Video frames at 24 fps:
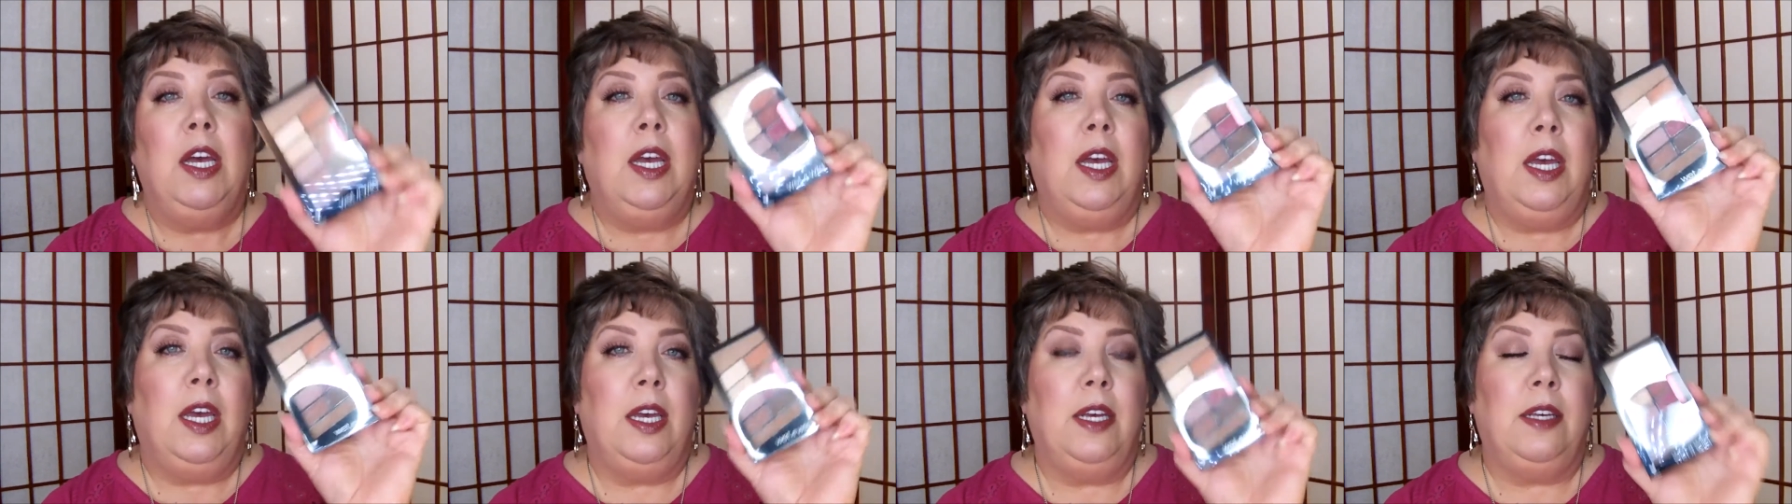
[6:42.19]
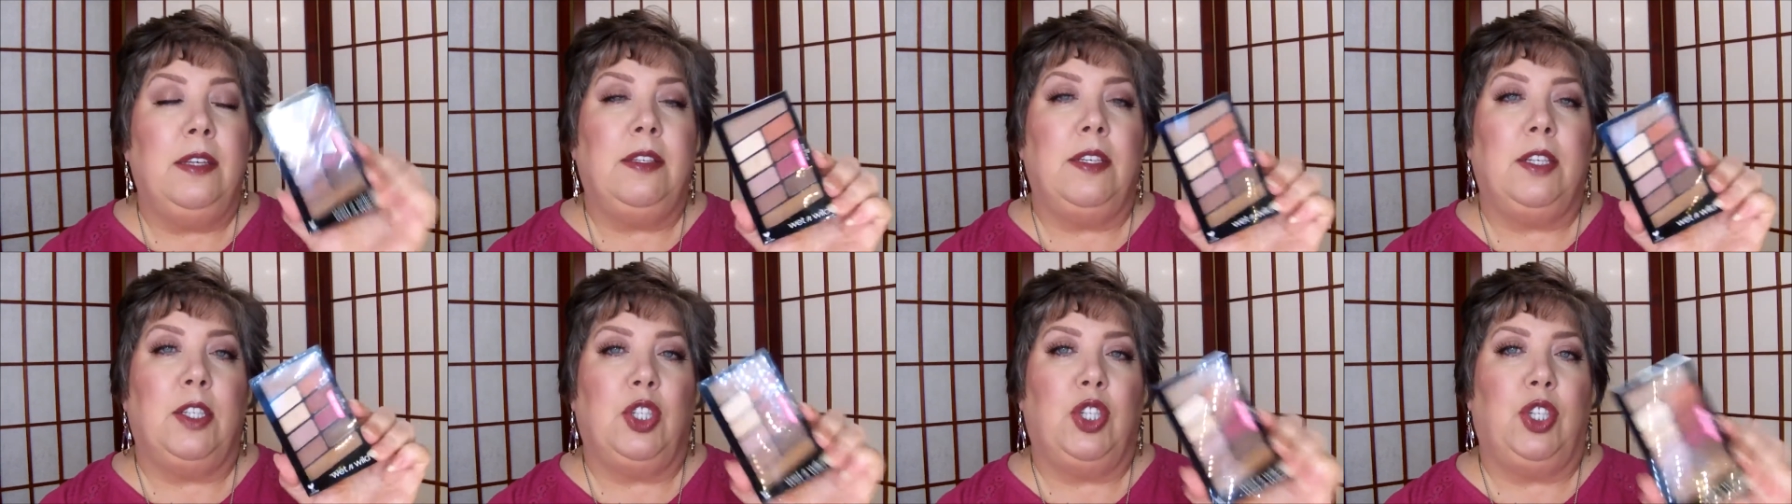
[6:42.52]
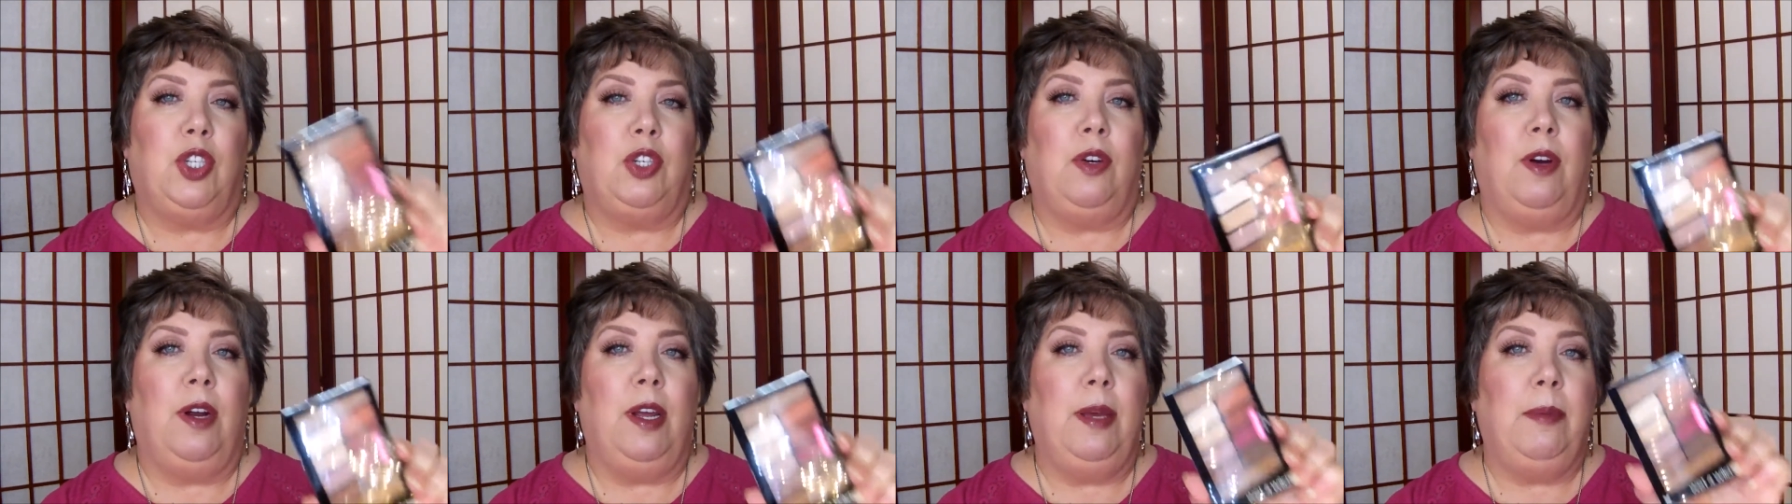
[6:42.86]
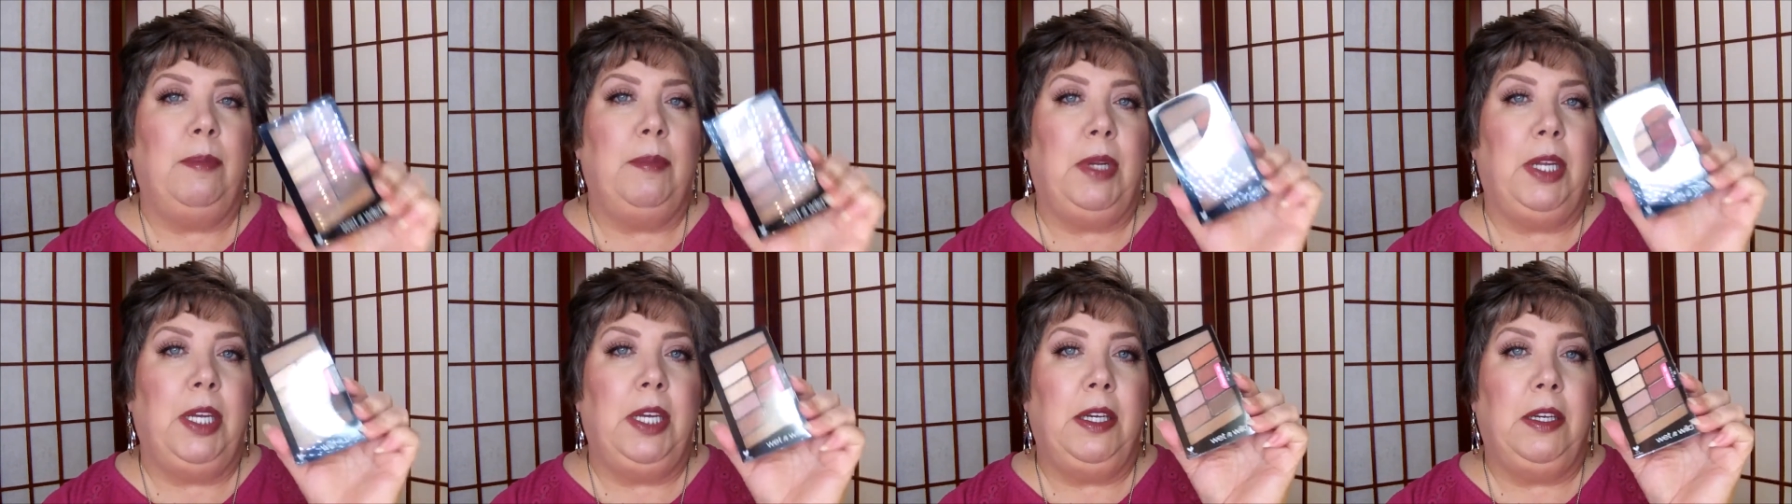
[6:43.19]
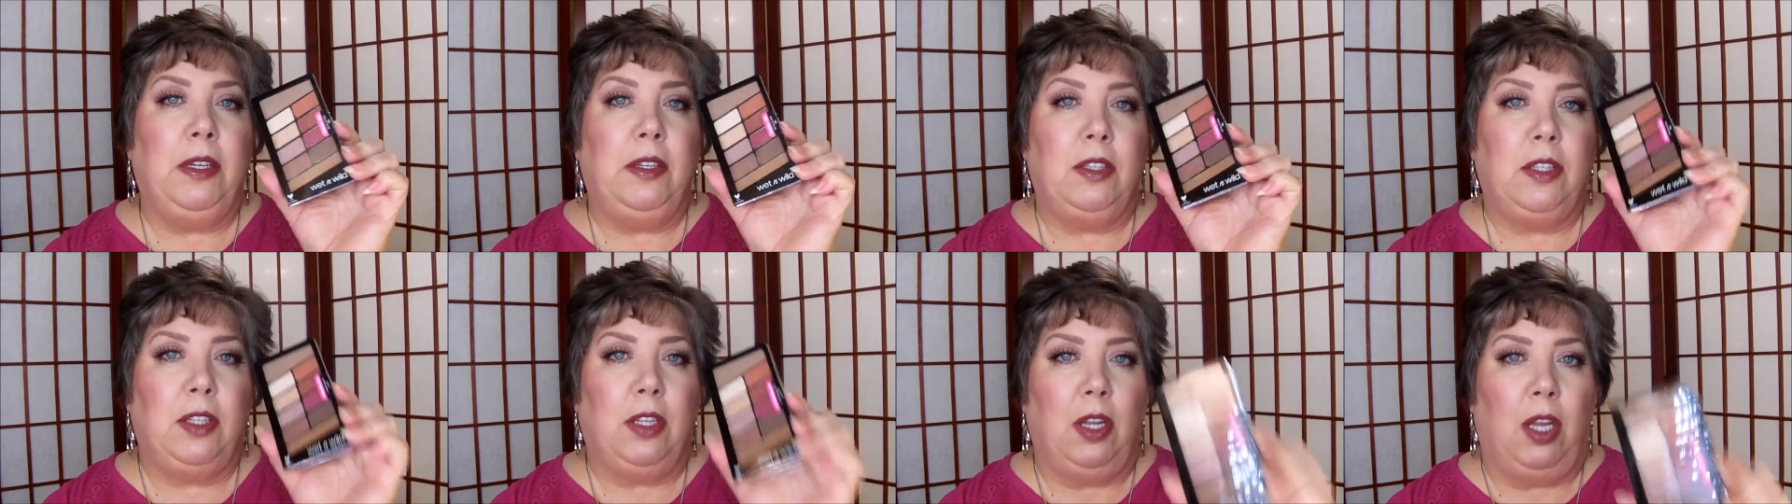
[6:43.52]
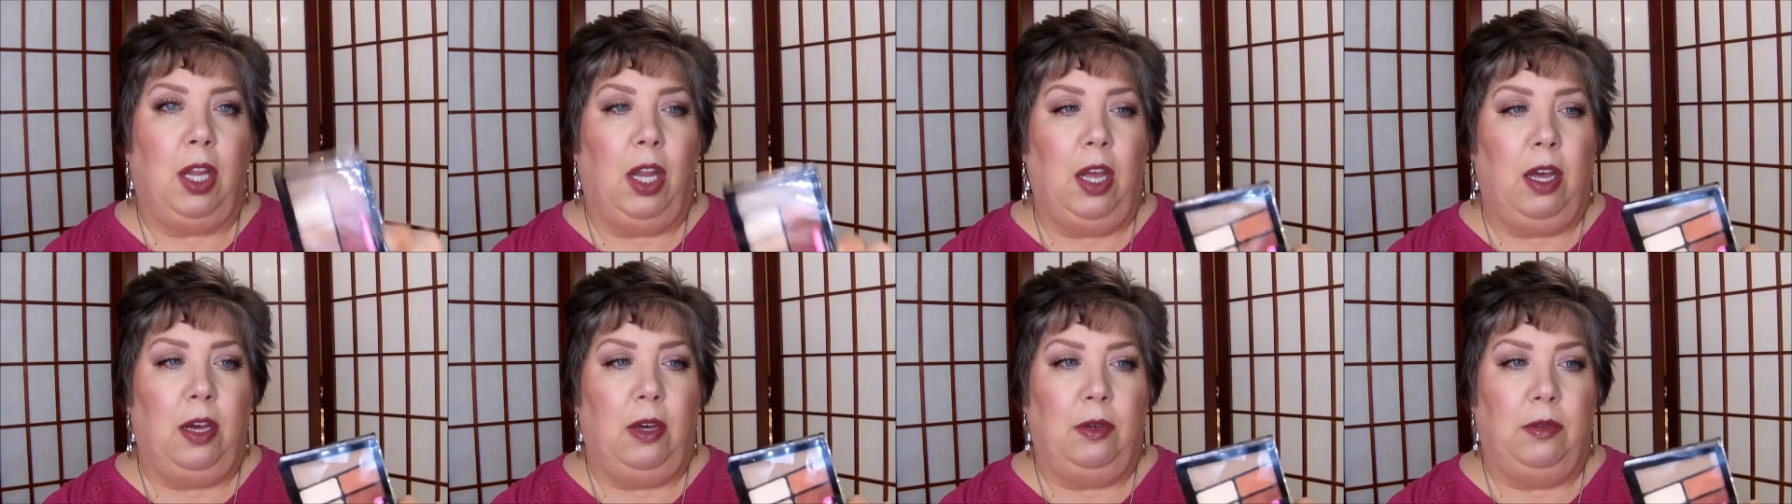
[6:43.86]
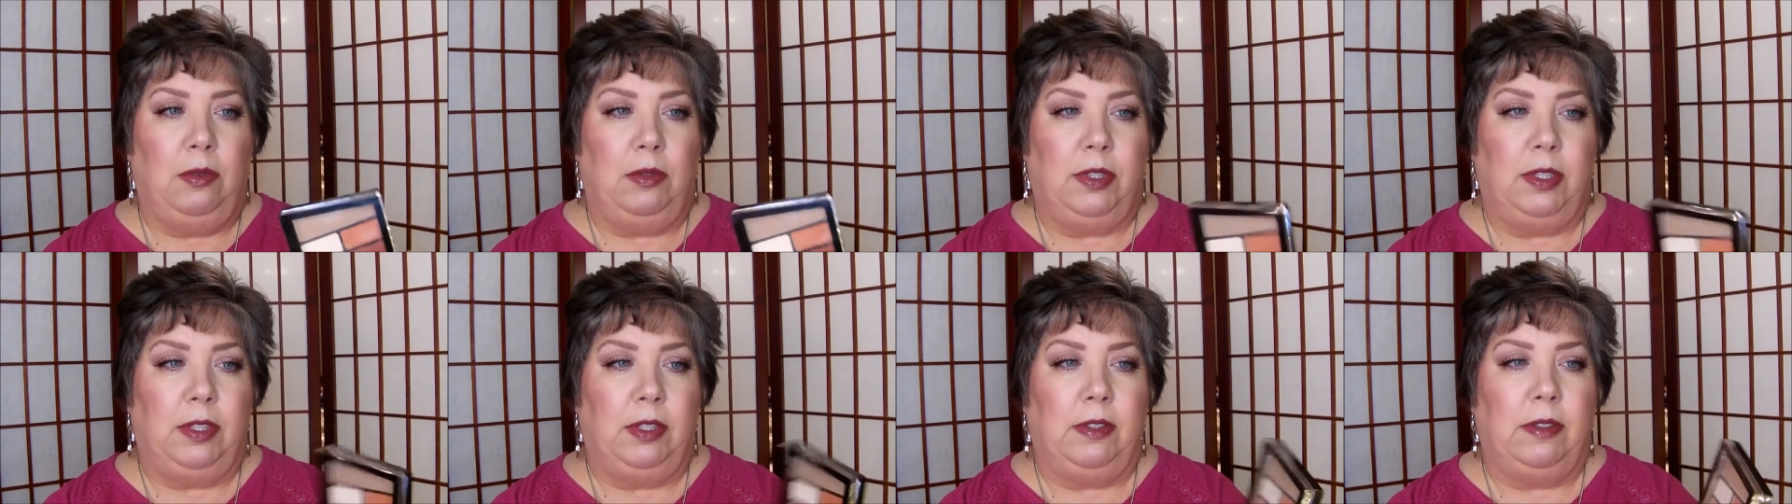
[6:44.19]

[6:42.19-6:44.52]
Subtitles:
is extremely close.